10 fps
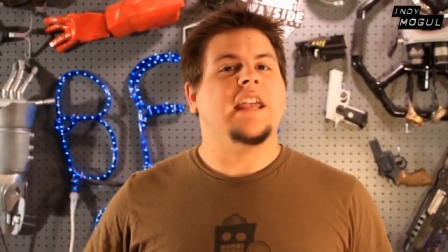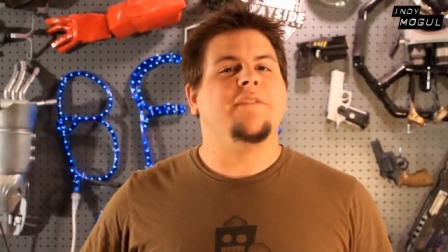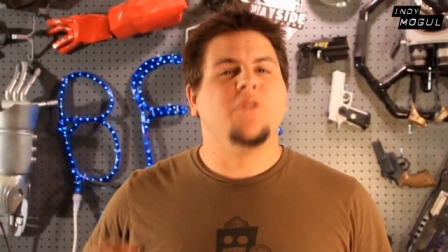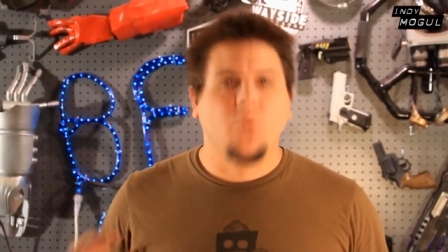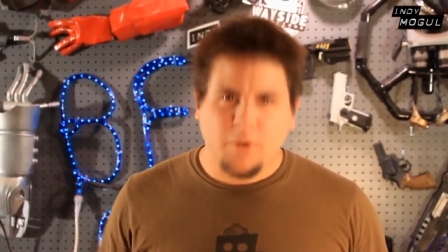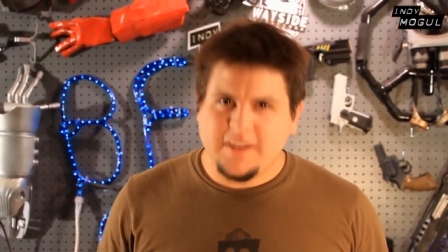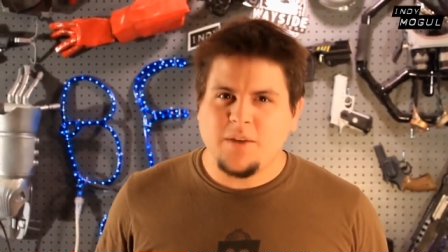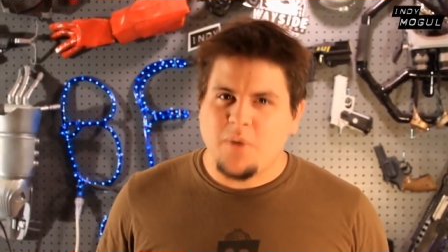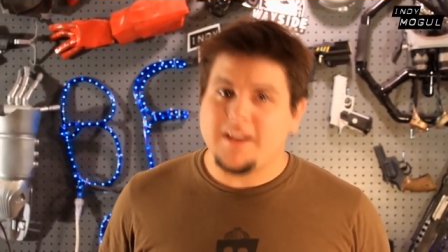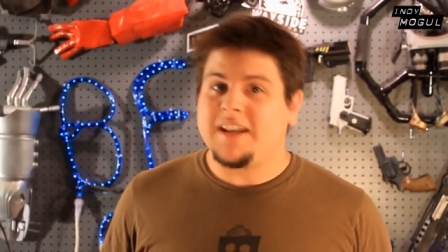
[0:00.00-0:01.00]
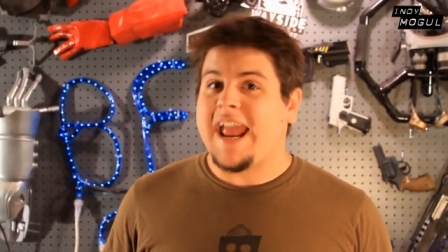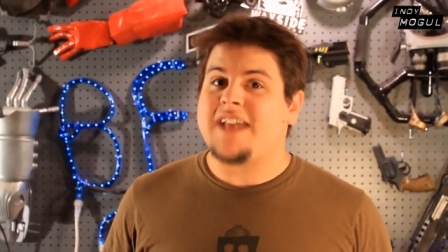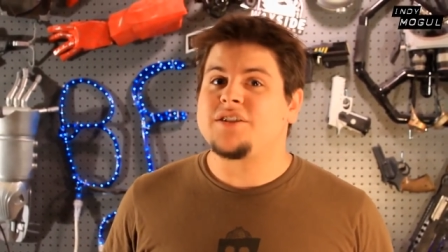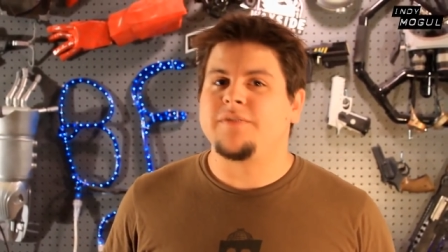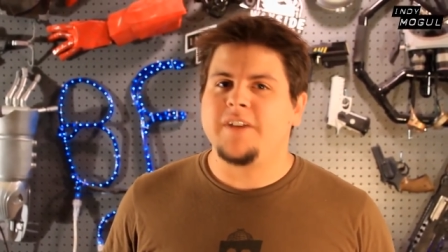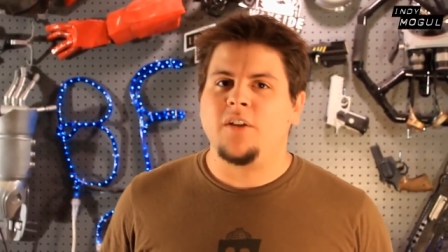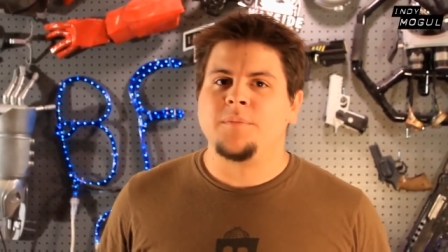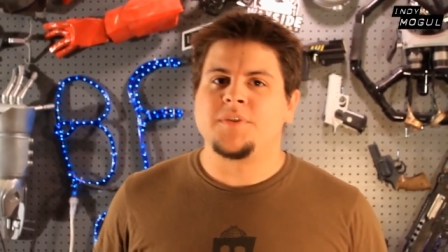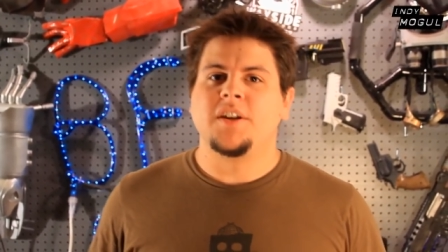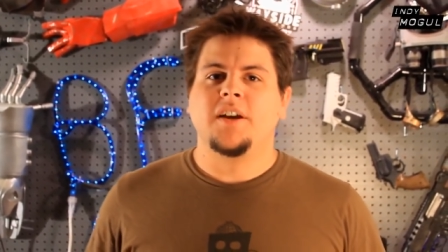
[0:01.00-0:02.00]
If you really want to enhance your
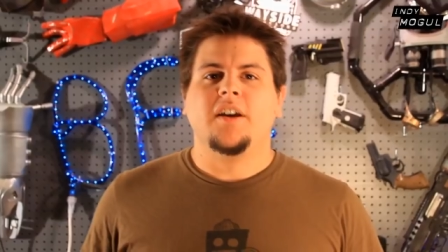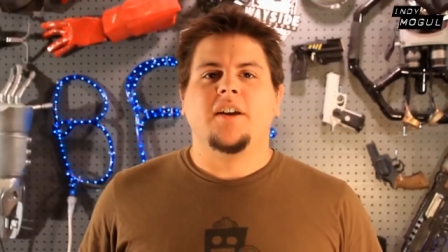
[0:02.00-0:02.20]
films,